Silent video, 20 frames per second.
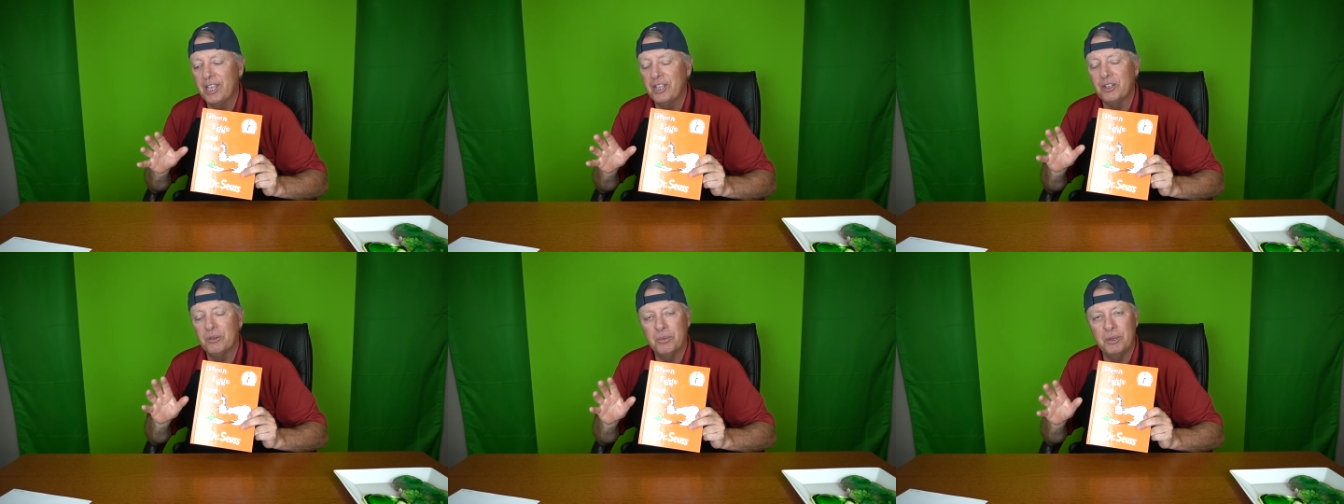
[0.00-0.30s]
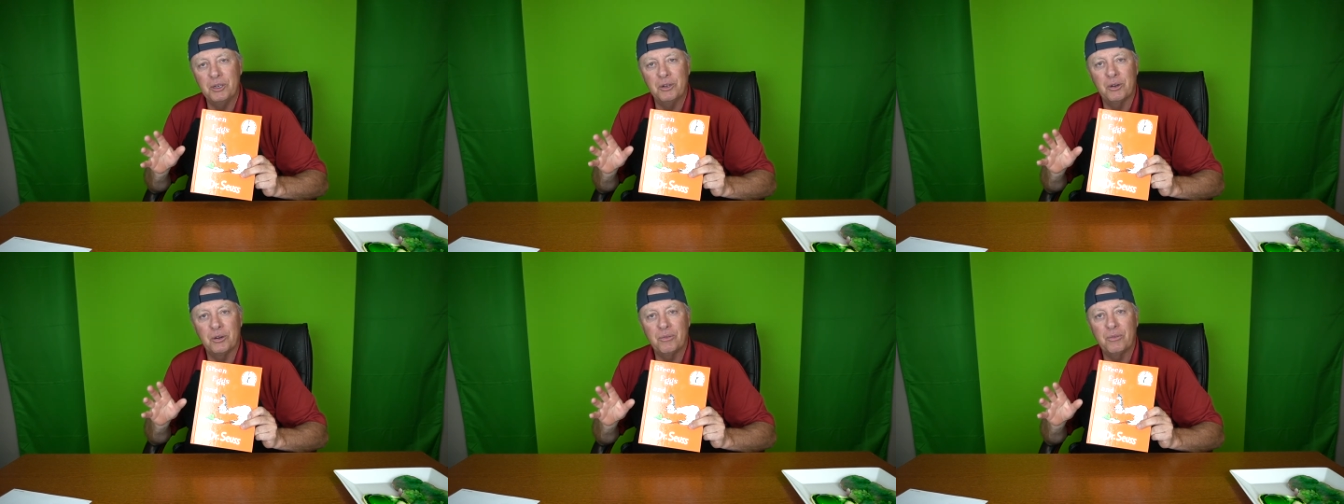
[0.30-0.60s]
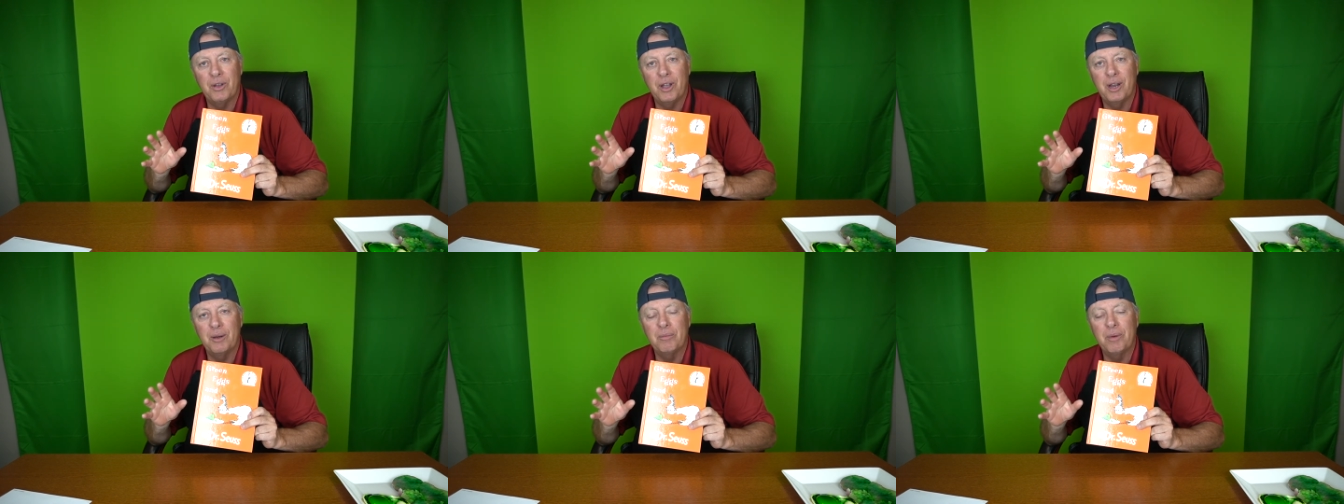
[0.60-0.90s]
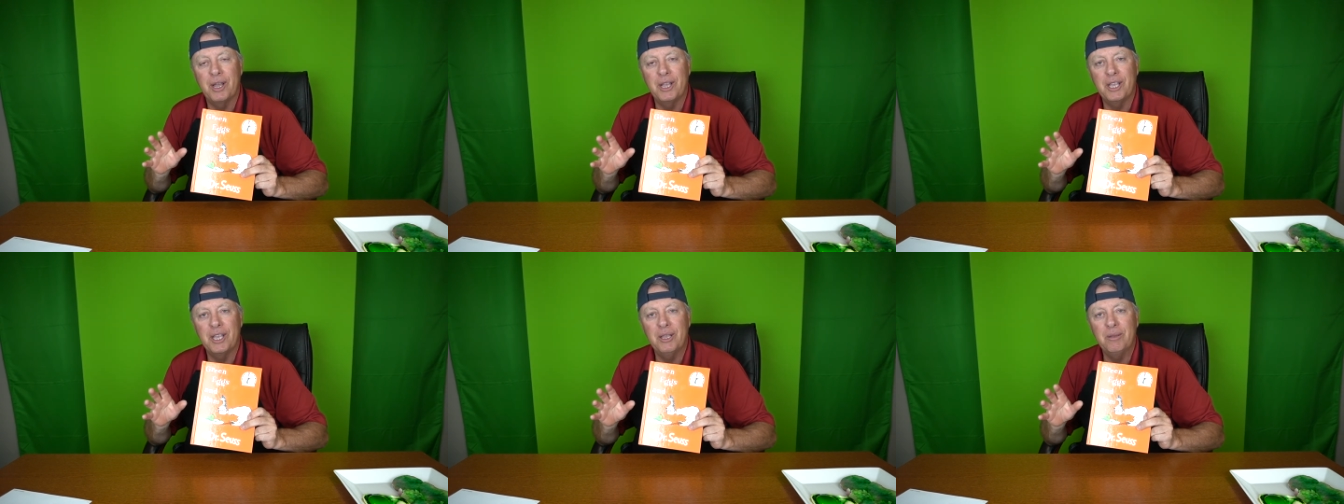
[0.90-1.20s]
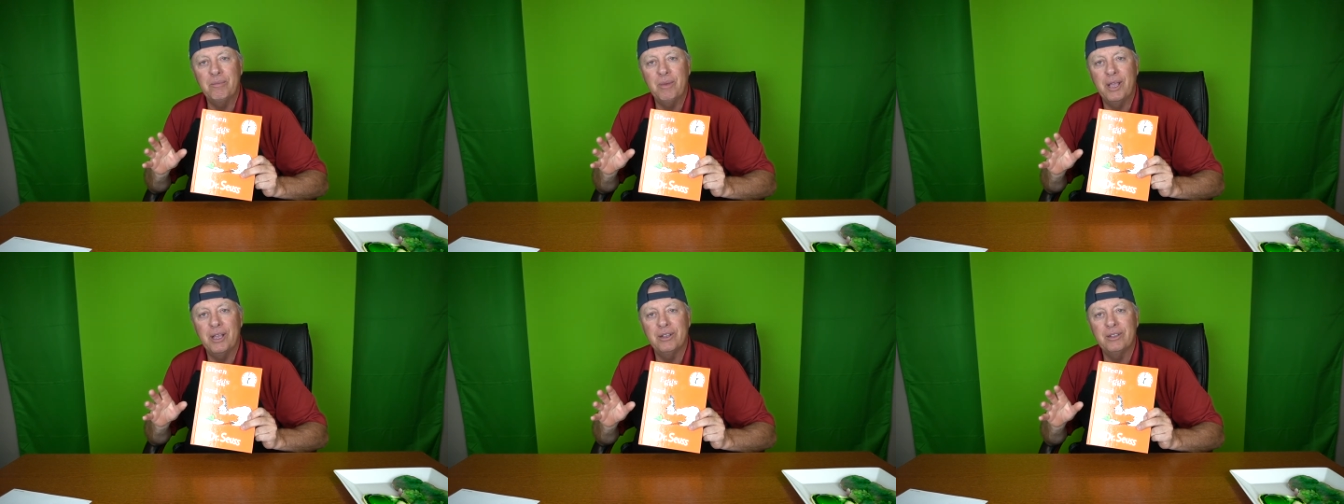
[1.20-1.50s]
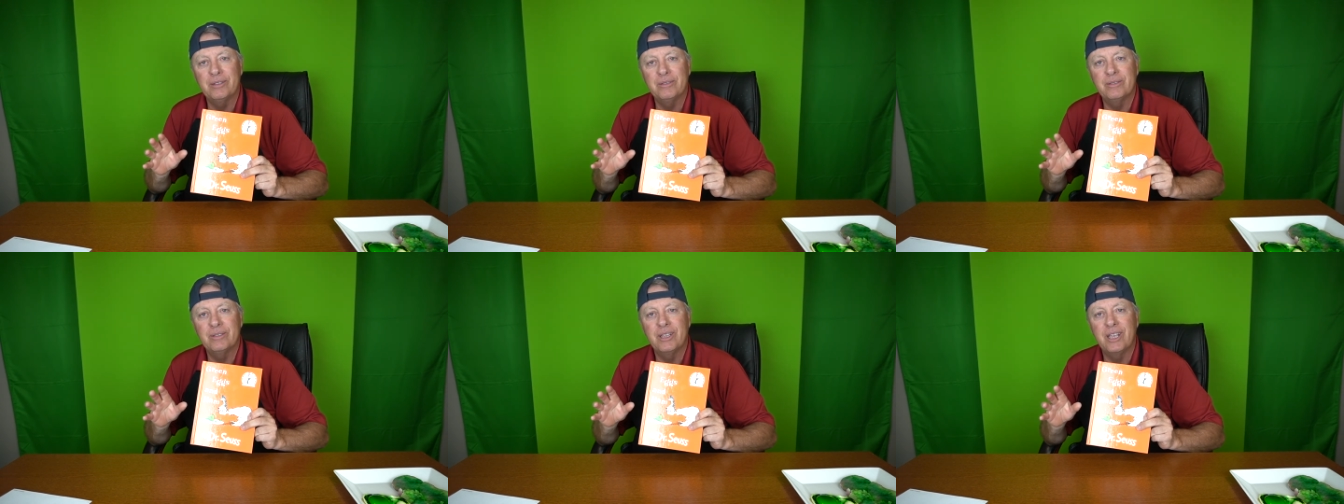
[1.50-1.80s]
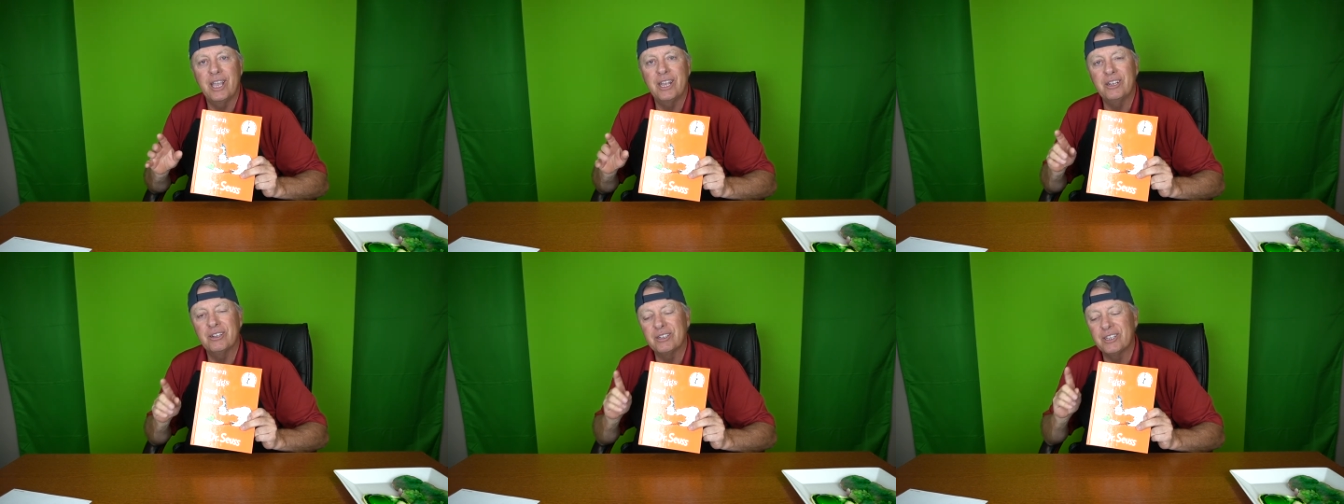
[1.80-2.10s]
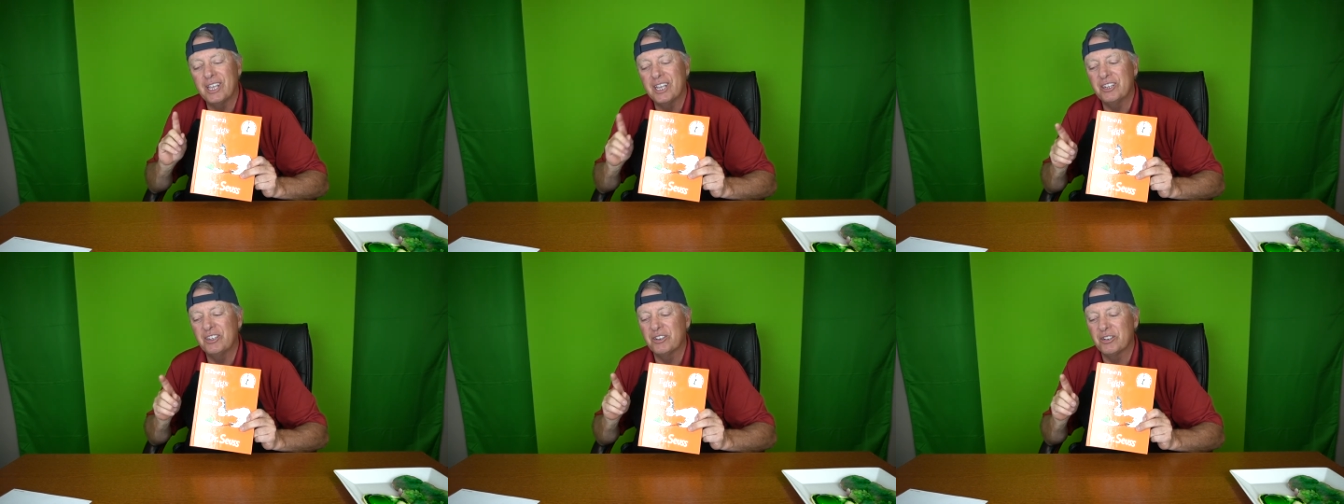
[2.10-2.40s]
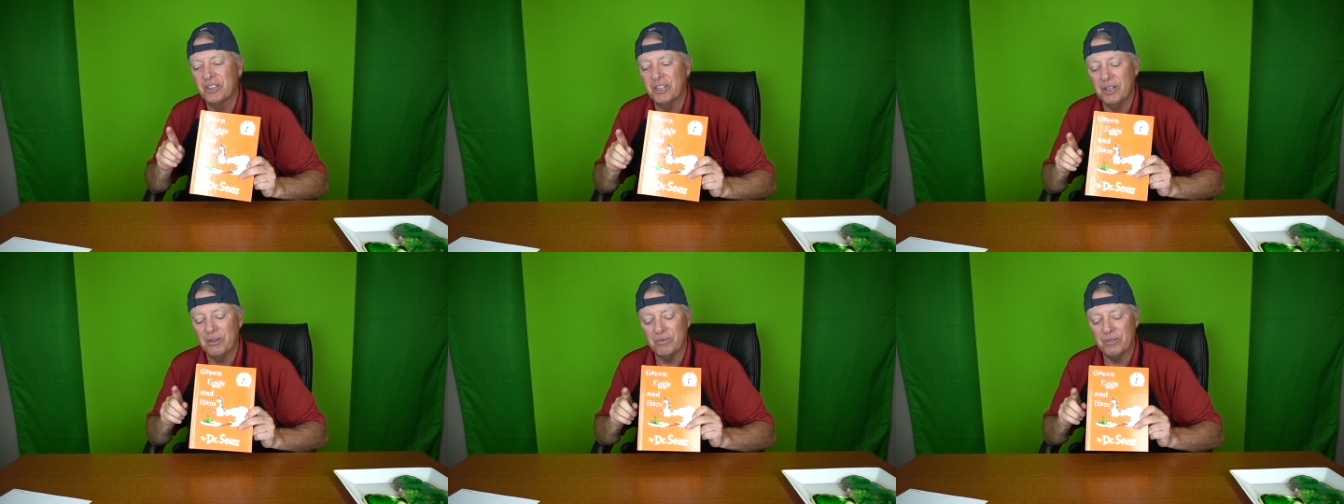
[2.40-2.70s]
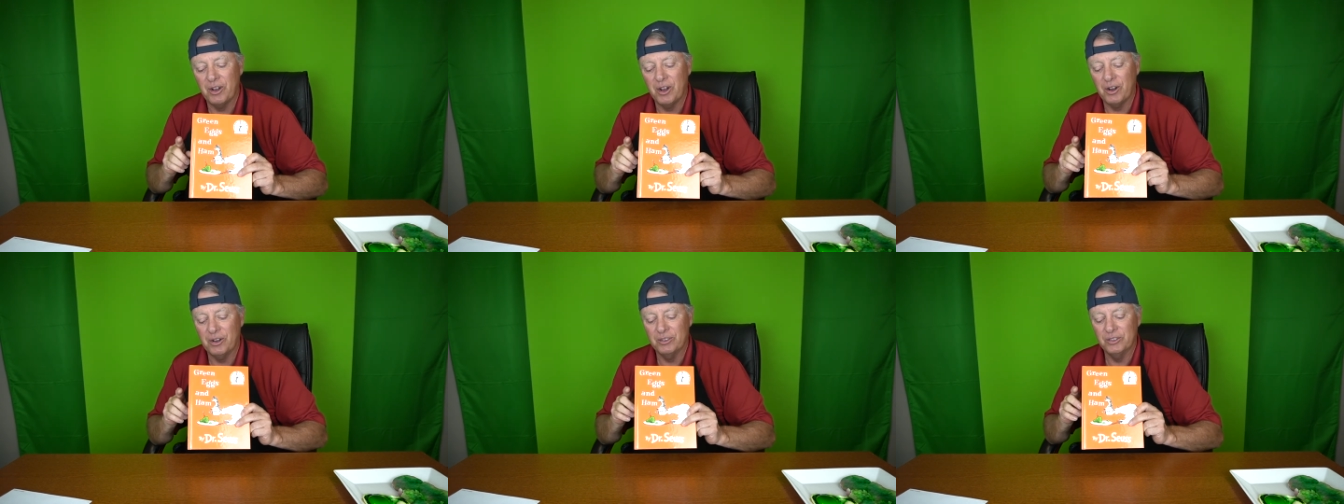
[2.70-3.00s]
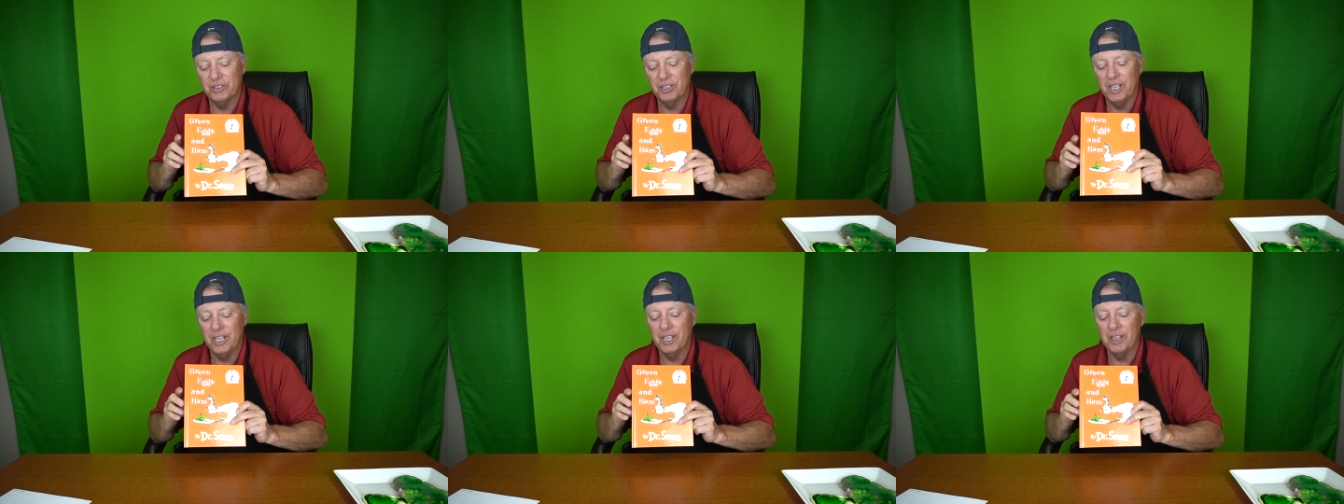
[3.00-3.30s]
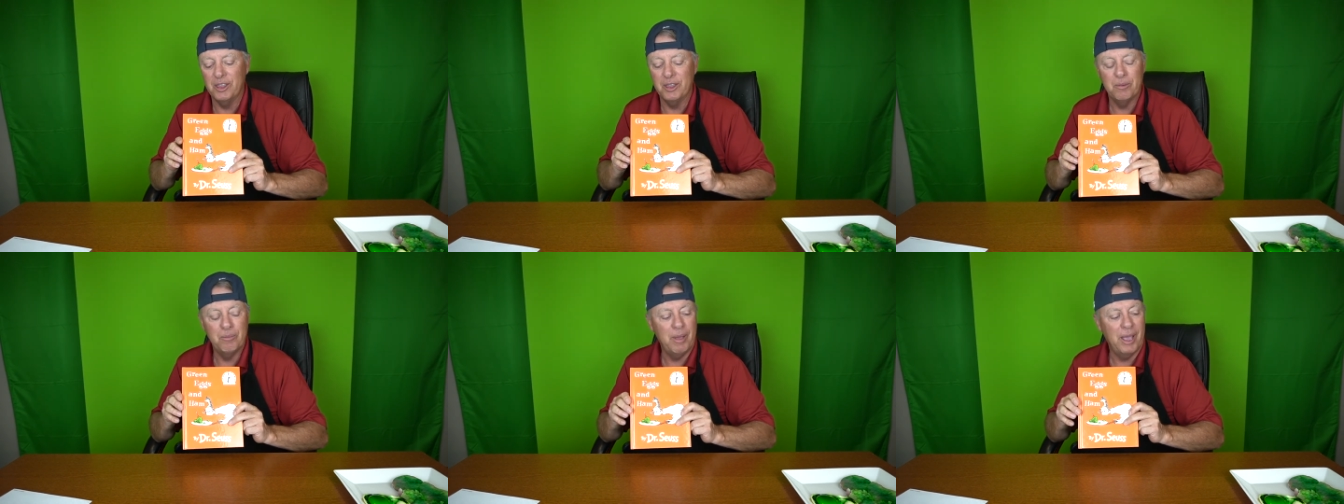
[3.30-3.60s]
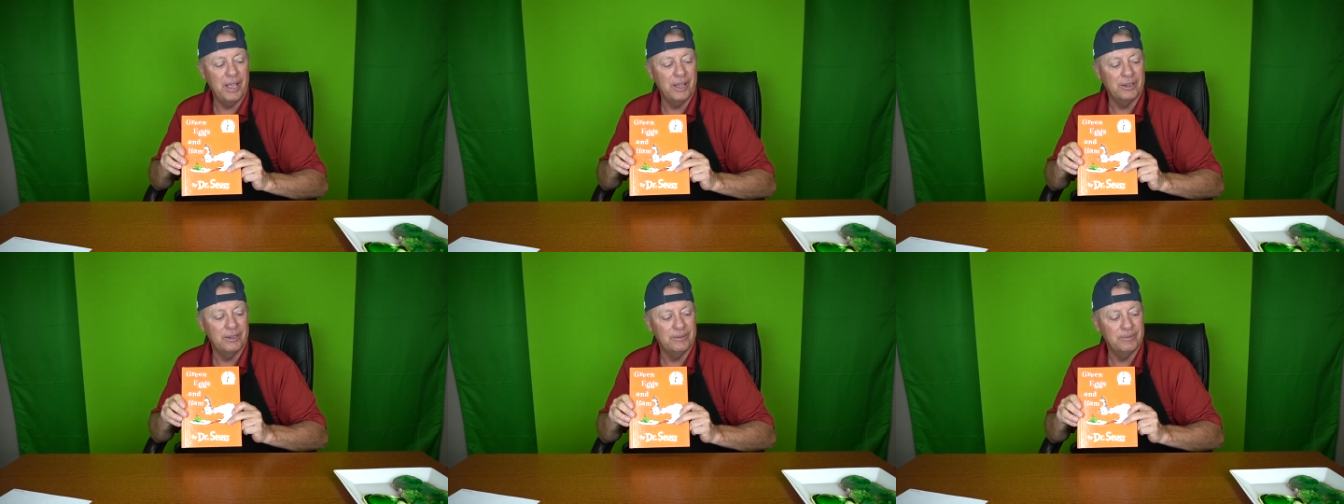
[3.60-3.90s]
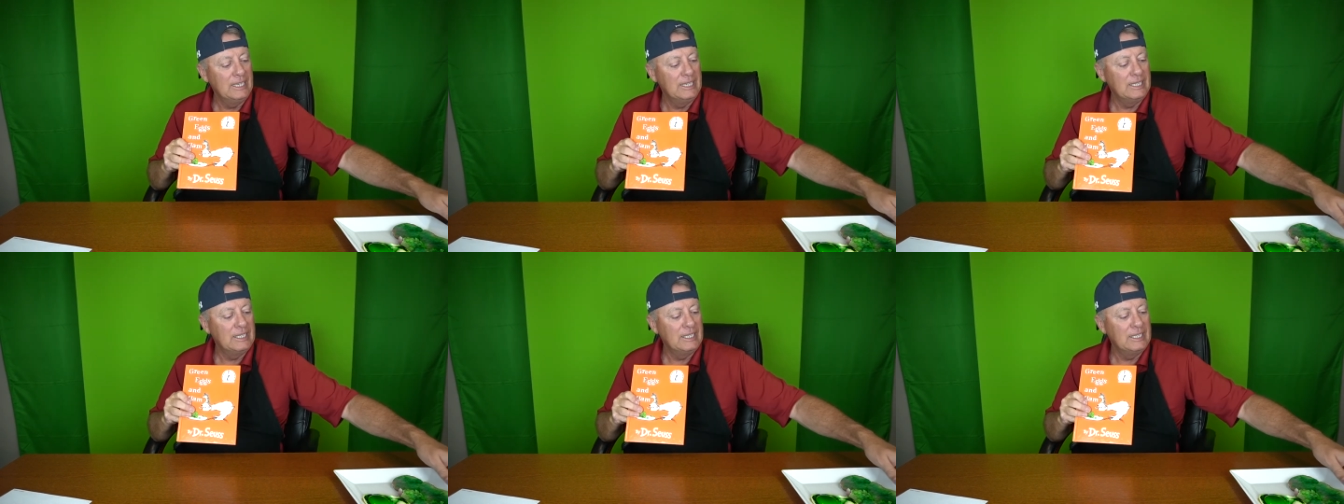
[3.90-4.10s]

You'll be notified by email and you'll get your gift cards in the mail.